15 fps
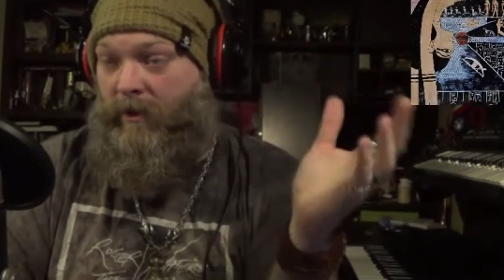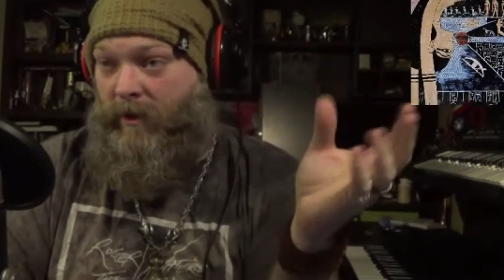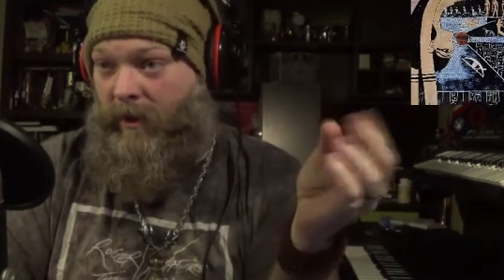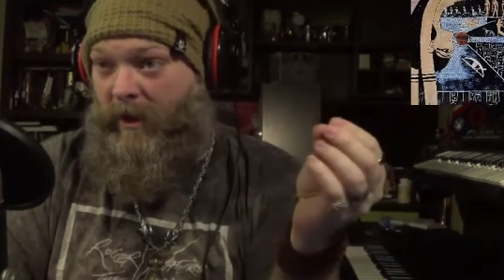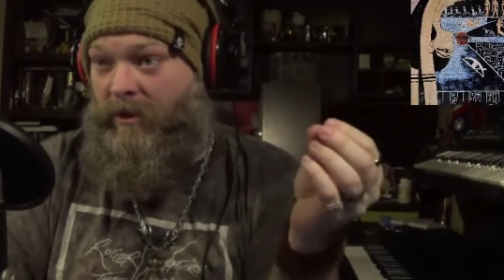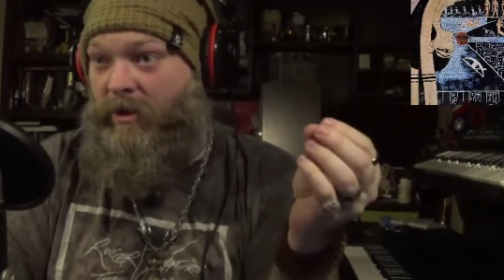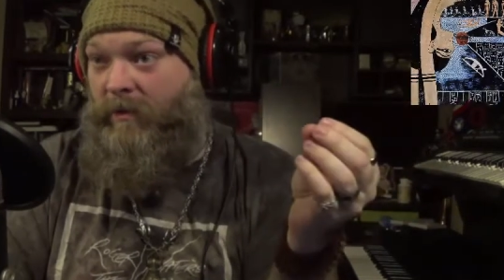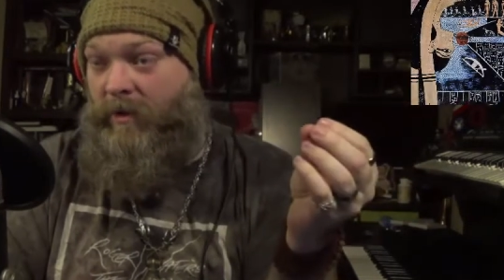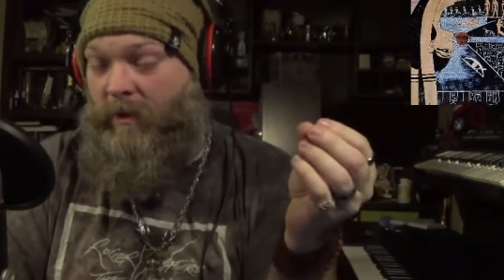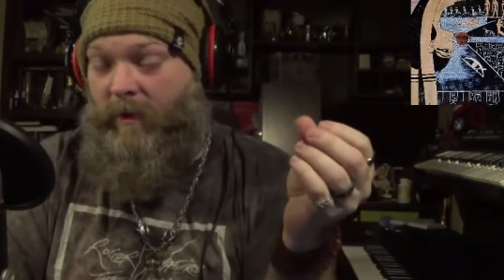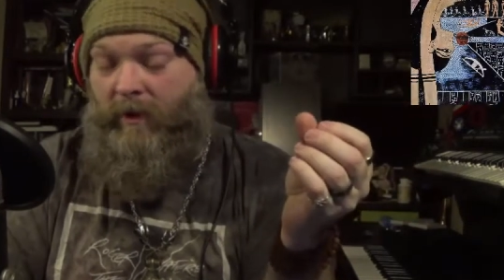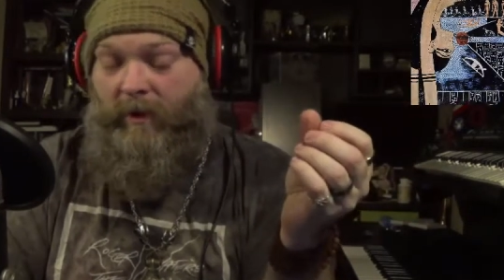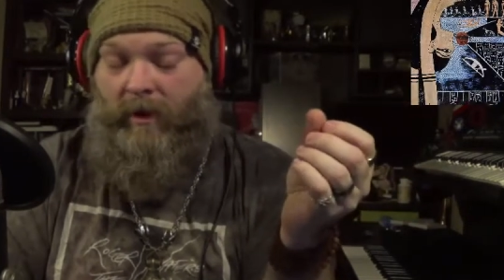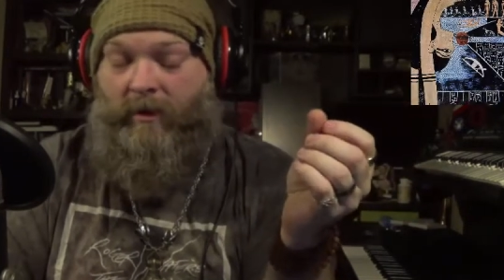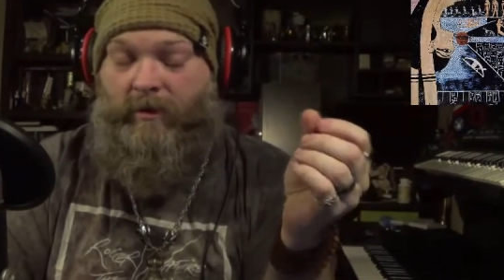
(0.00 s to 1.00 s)
the egyptian
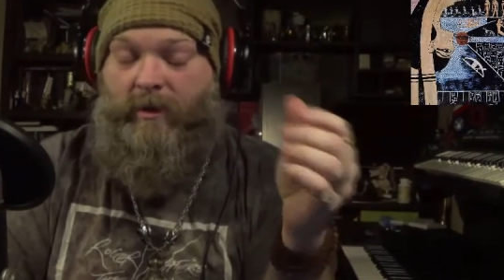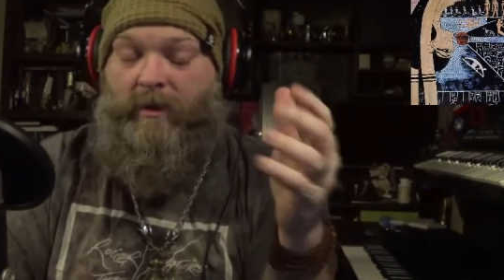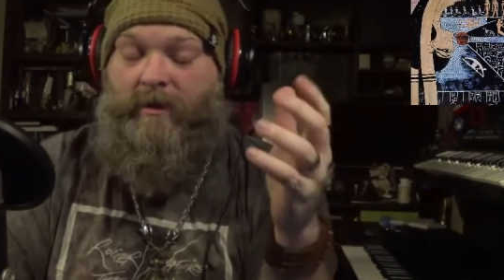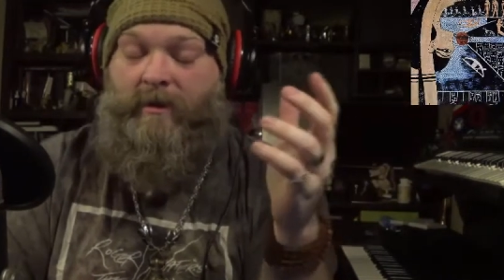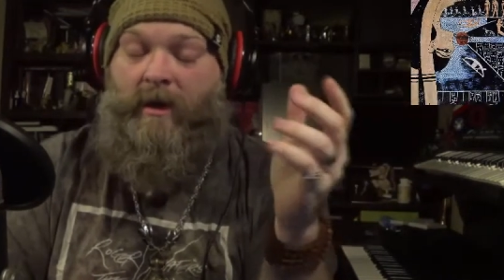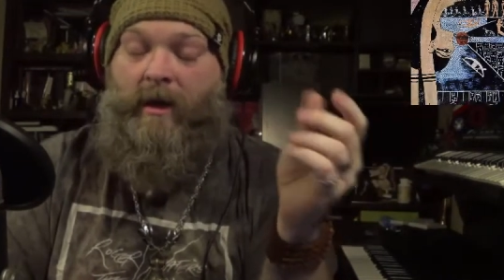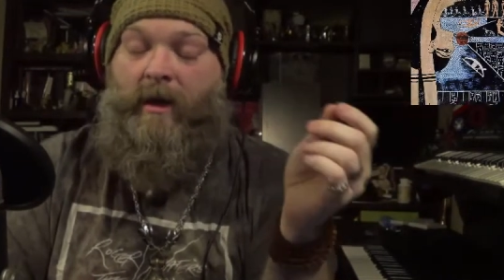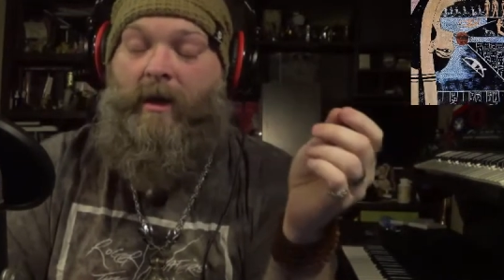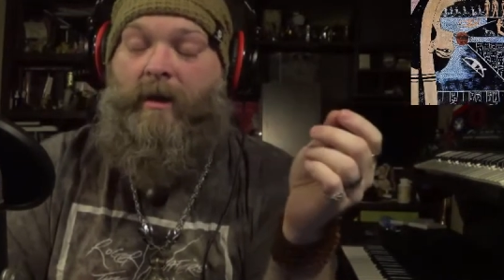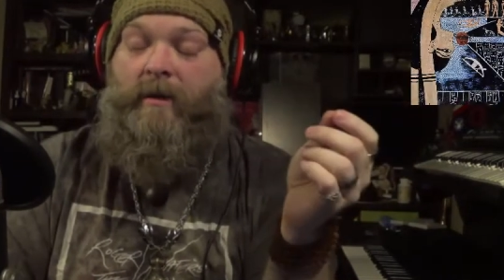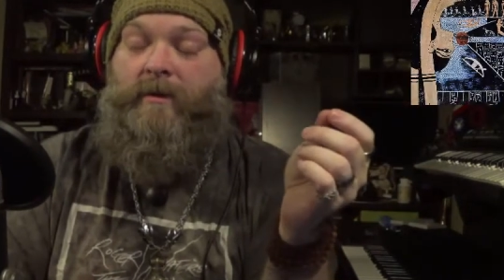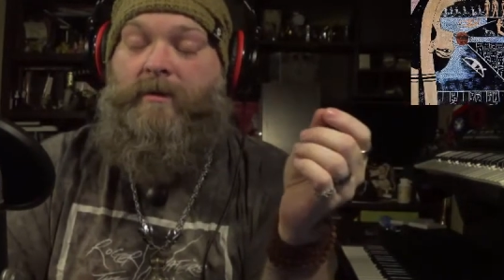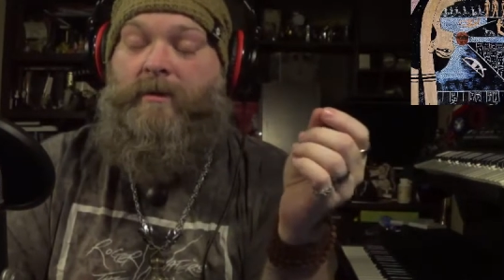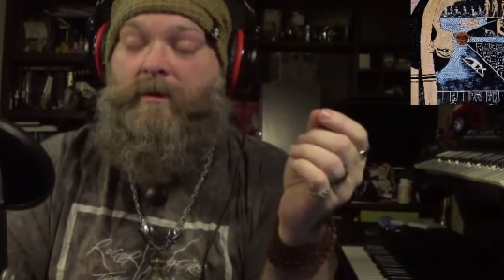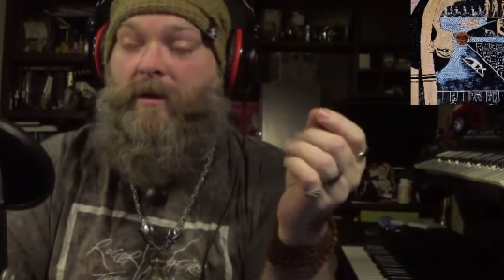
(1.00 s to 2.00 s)
mythology the sky
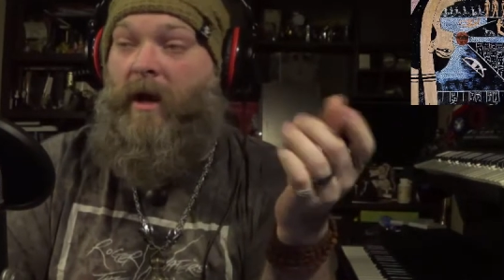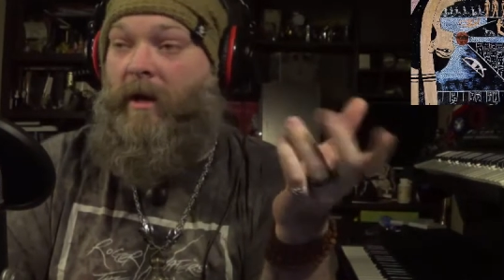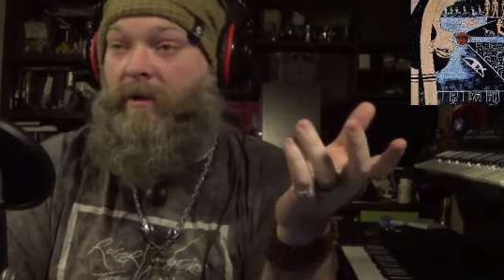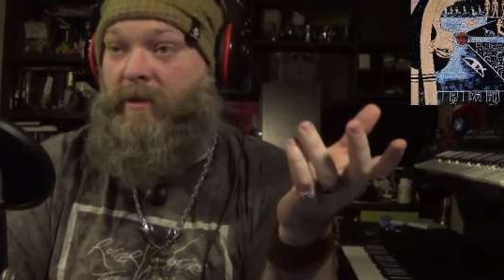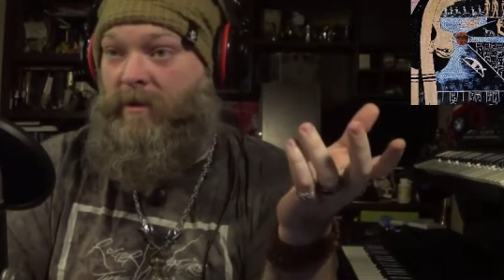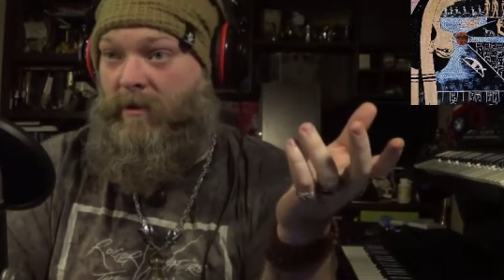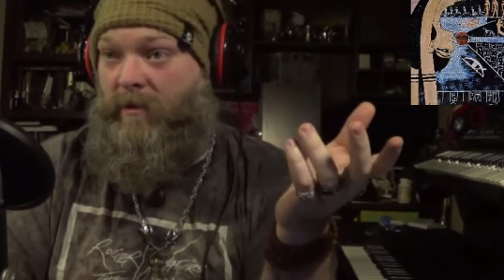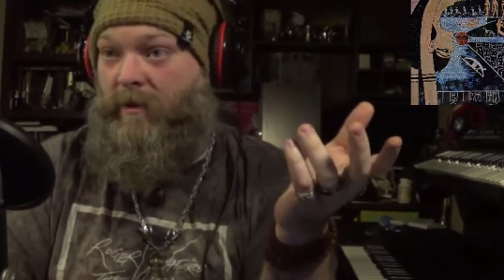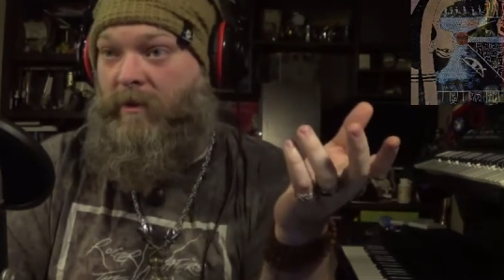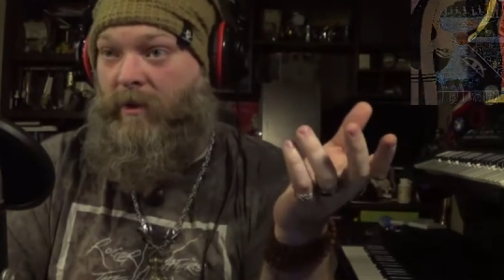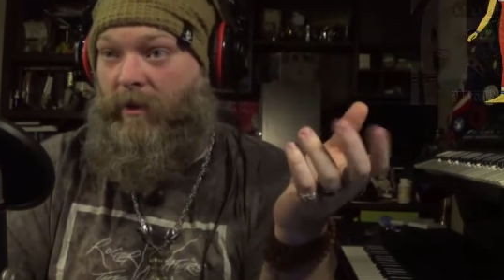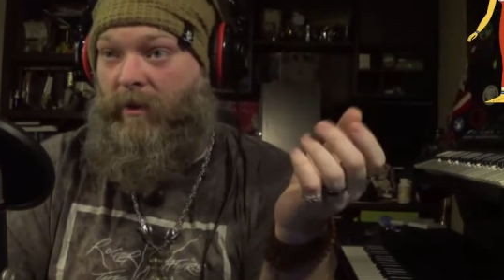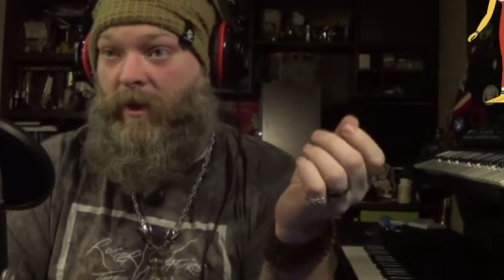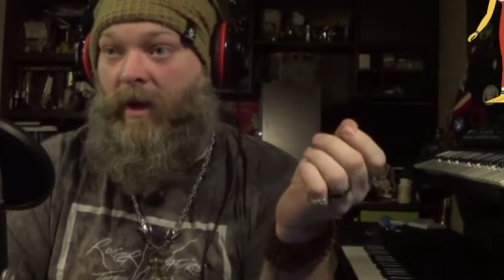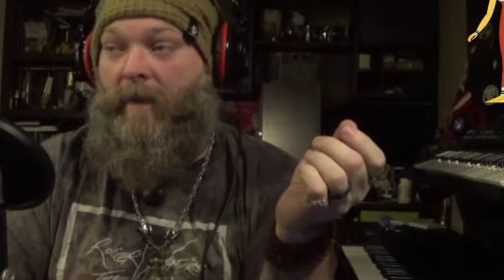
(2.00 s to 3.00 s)
goddess nut was
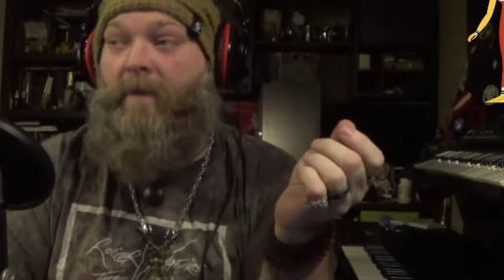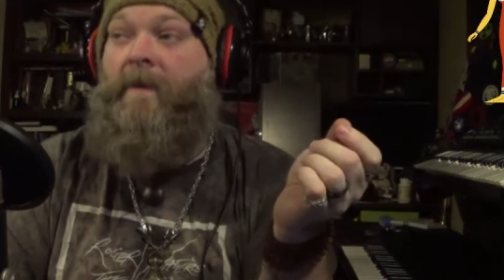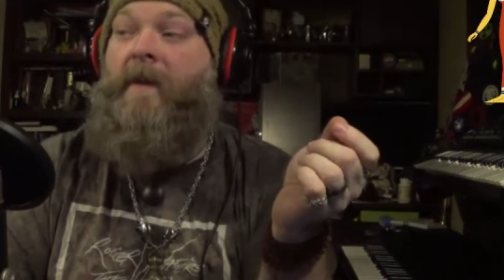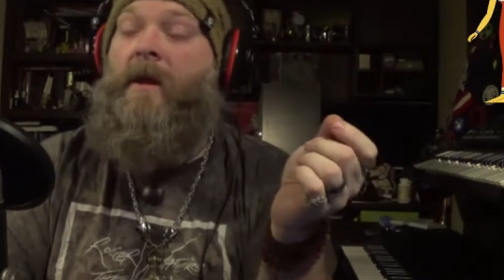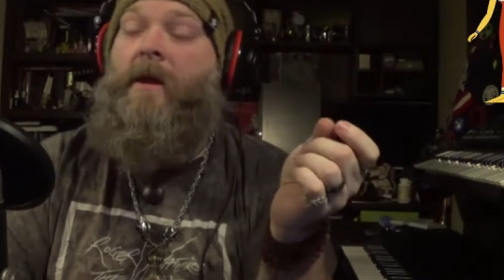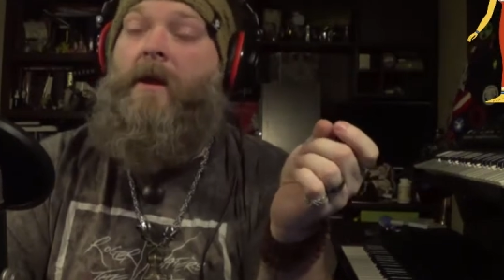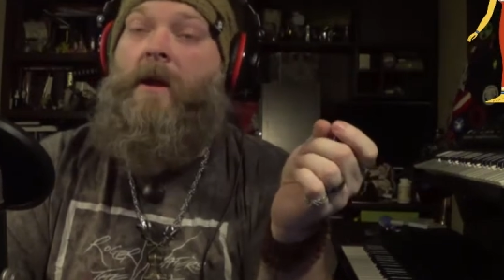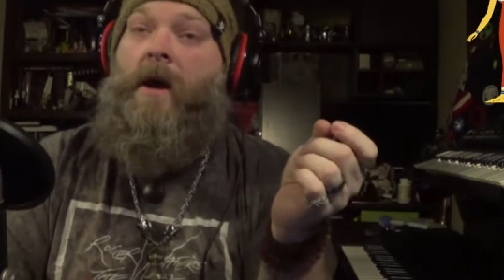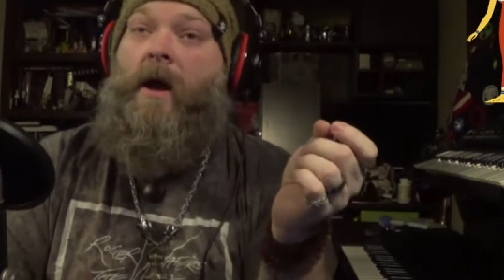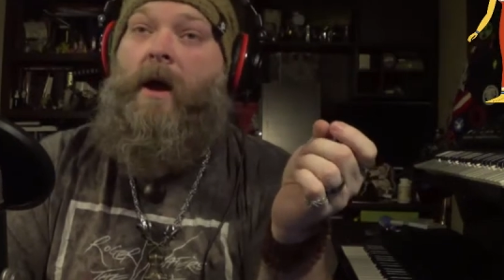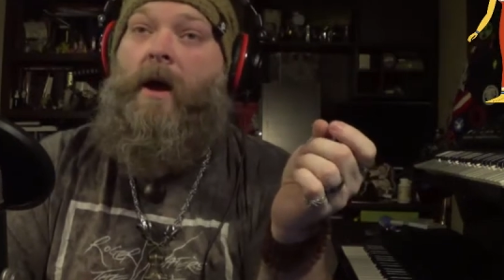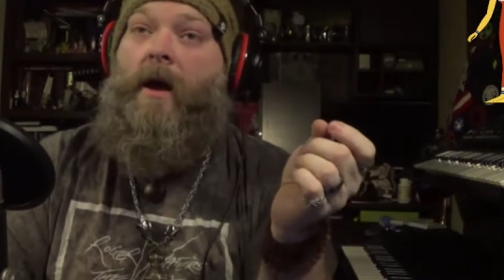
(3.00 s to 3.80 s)
her name mm-hmm.